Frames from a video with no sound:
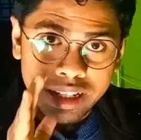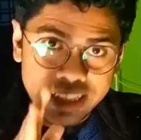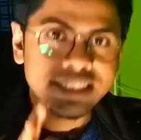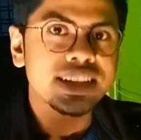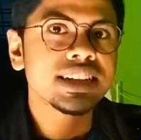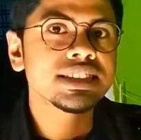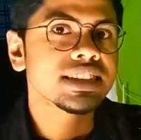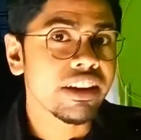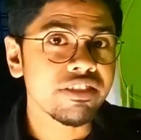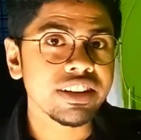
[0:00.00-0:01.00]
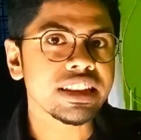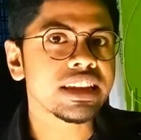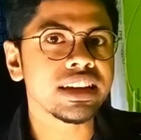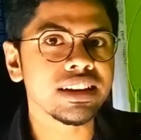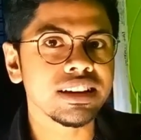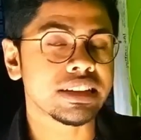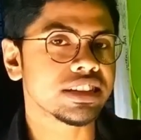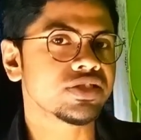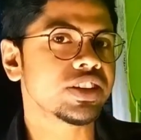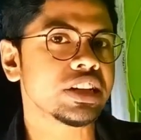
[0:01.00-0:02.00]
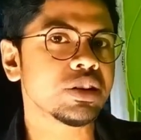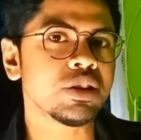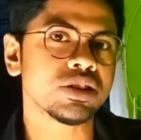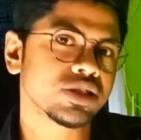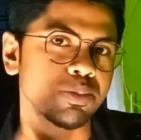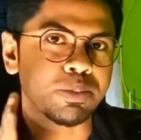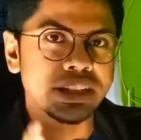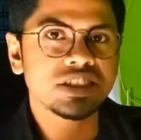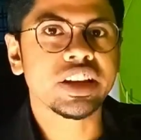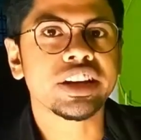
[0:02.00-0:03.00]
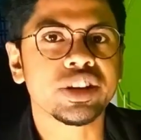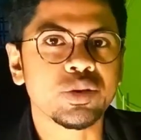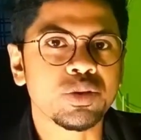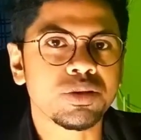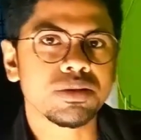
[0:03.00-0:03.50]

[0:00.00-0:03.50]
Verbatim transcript: We'll discuss everything in this video, so please stay tuned.